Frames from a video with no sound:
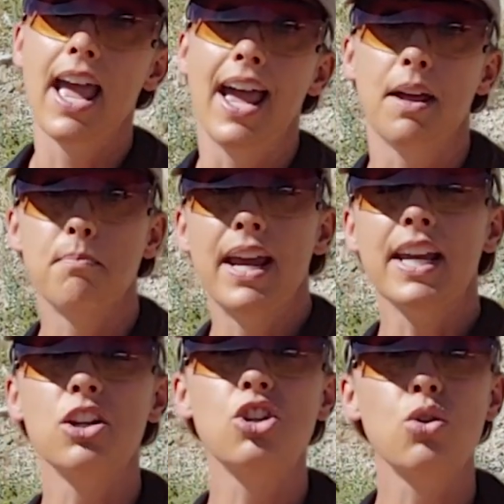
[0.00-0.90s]
And
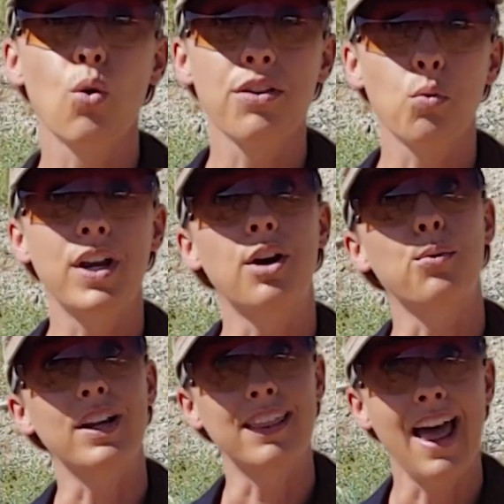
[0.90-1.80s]
making sure that we are
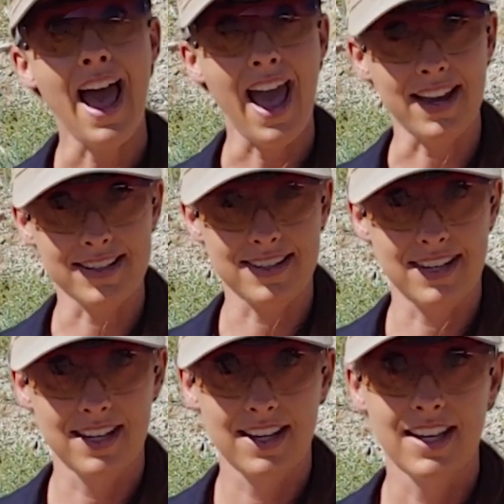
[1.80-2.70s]

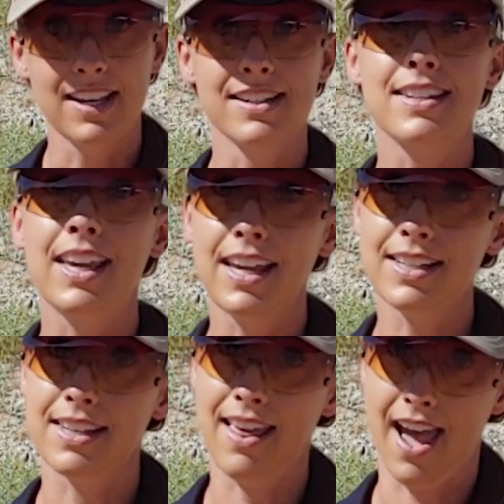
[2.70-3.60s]
relaxed is key
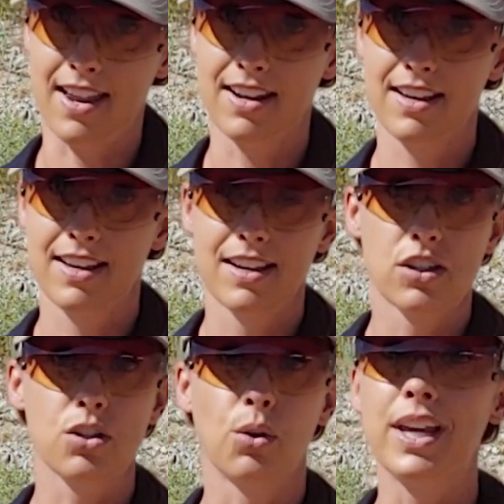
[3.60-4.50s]
to that.
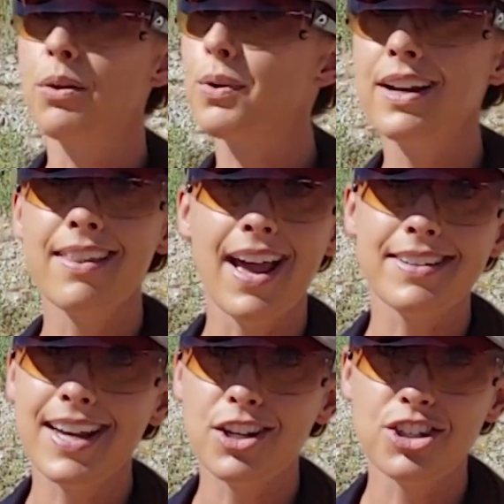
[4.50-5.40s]
So get rid of that
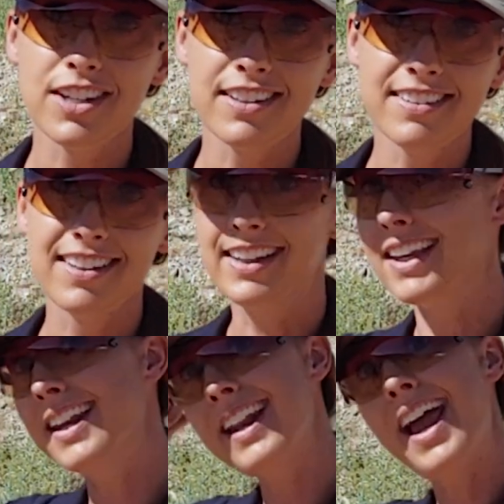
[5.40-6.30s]
tension,
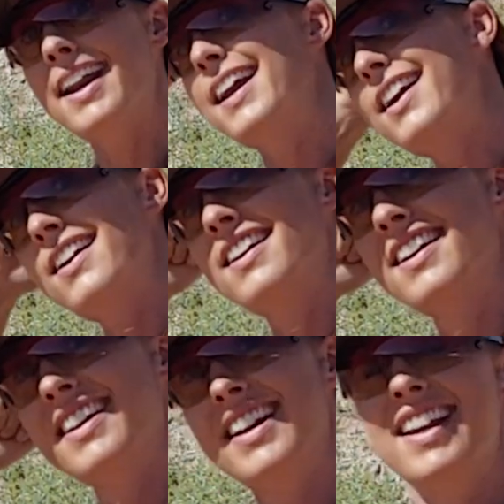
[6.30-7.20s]
get it out of here,
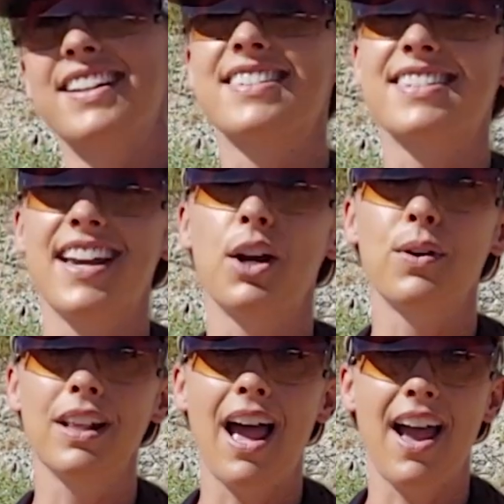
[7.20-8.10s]
and stay
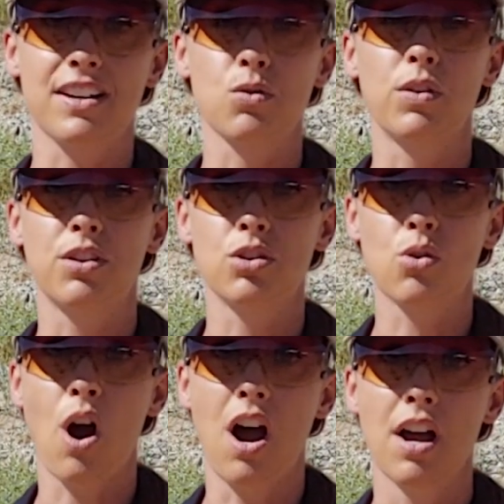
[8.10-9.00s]
relaxed with your
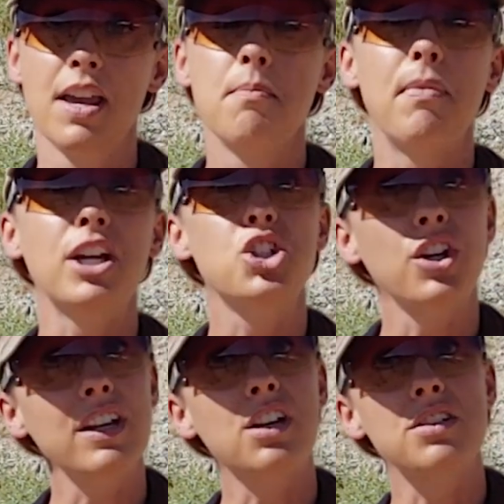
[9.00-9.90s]
draw. Make sure
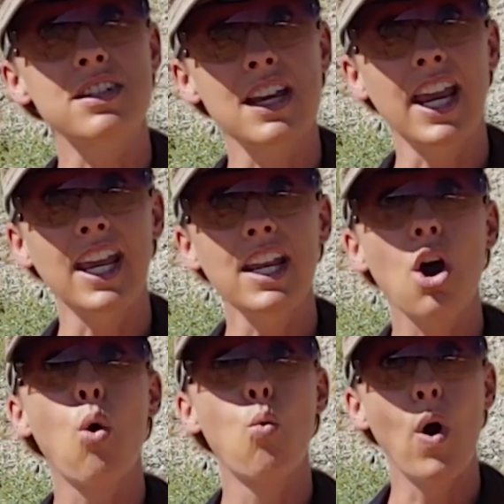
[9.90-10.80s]
that you're staying
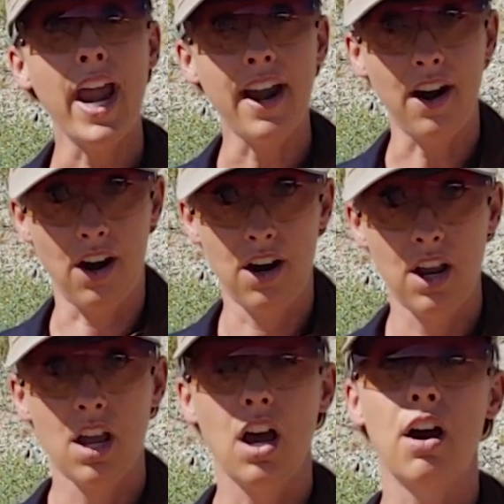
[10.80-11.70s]
aware
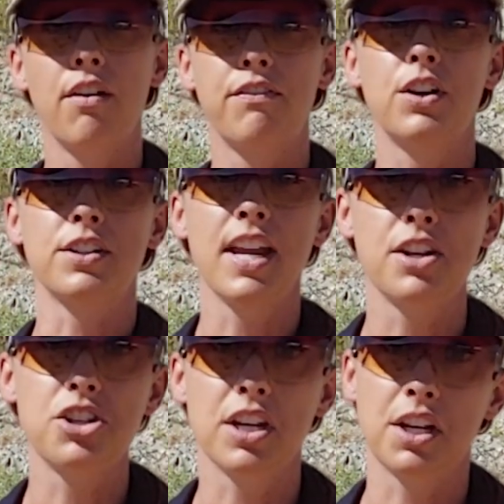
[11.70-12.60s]
of your
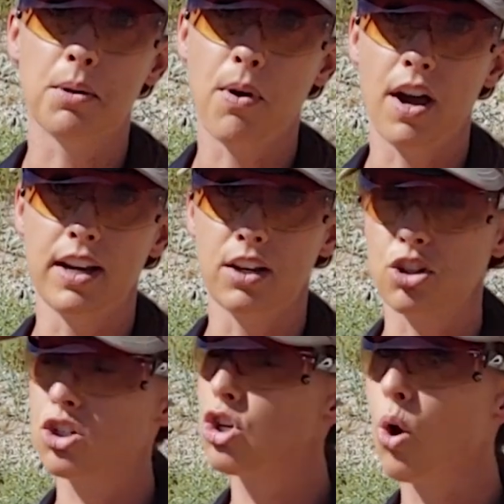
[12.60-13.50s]
tension in your body. Your
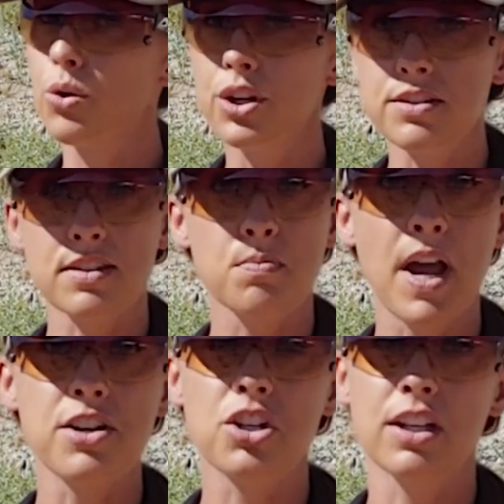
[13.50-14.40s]
shoulders
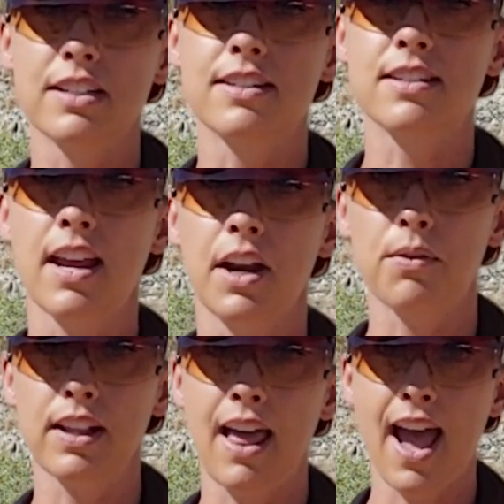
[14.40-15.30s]
especially, stay
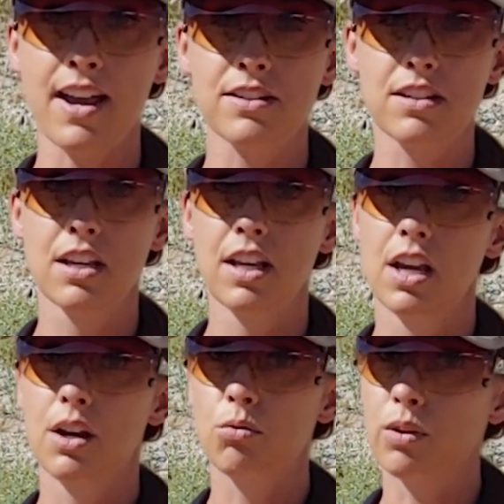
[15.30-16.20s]
relaxed,
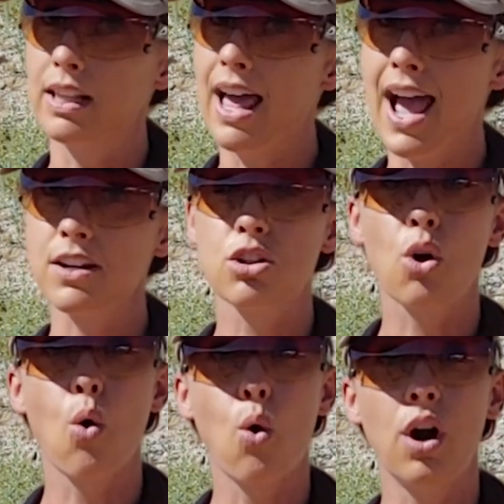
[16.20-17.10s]
relaxed
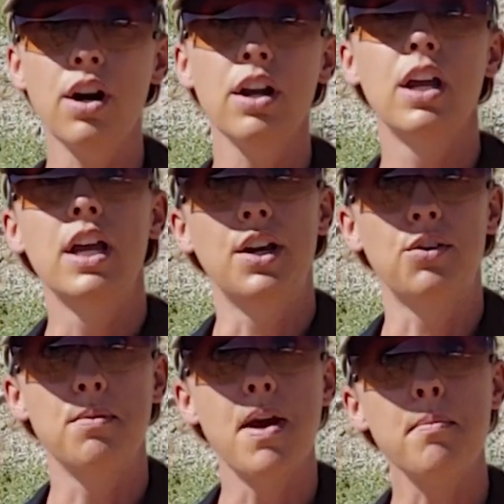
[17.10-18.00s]
core, and
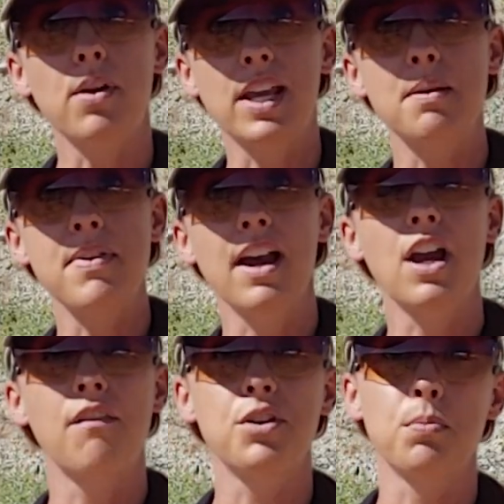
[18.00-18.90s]
remember, keep that
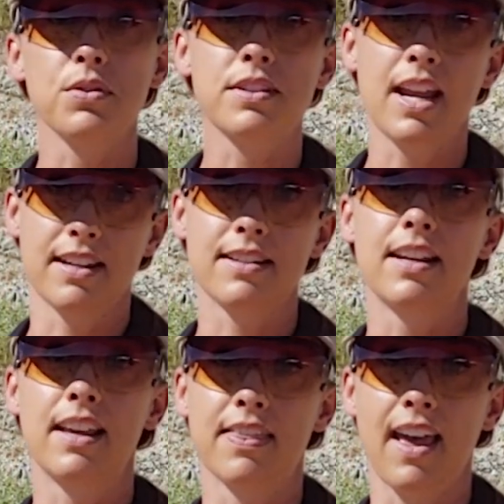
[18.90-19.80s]
comfortable stance
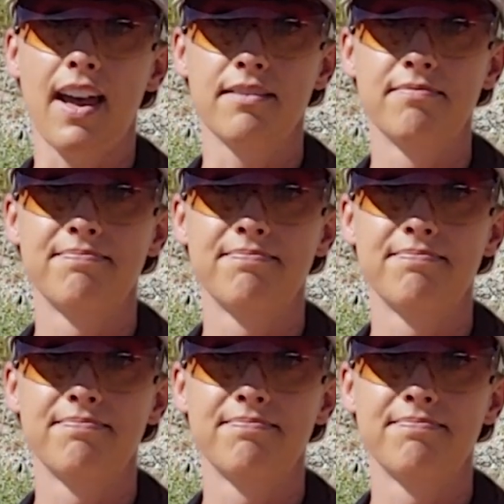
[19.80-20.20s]
to get that.